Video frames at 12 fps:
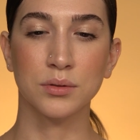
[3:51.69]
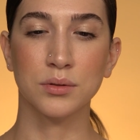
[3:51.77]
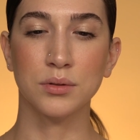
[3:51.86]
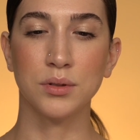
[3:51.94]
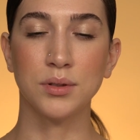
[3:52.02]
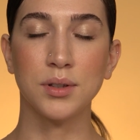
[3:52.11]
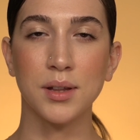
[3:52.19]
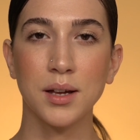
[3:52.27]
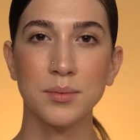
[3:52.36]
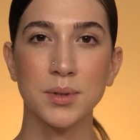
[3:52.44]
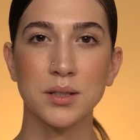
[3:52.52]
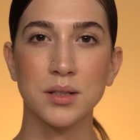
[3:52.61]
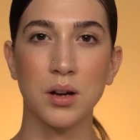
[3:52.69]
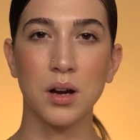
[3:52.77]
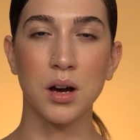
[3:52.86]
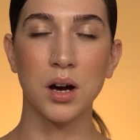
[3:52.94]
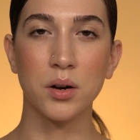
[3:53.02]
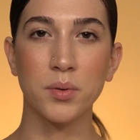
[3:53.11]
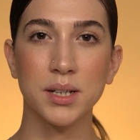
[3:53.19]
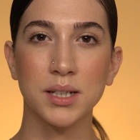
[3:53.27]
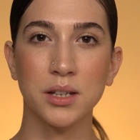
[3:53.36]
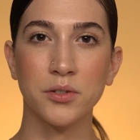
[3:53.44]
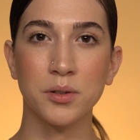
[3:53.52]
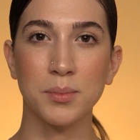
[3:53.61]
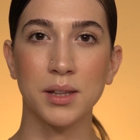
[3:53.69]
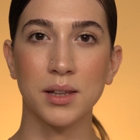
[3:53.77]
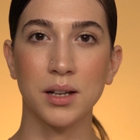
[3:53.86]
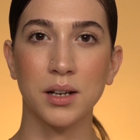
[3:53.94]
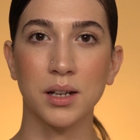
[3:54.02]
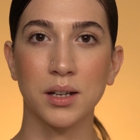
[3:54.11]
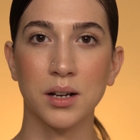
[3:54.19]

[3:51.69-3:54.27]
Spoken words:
You see that? That's already given me that like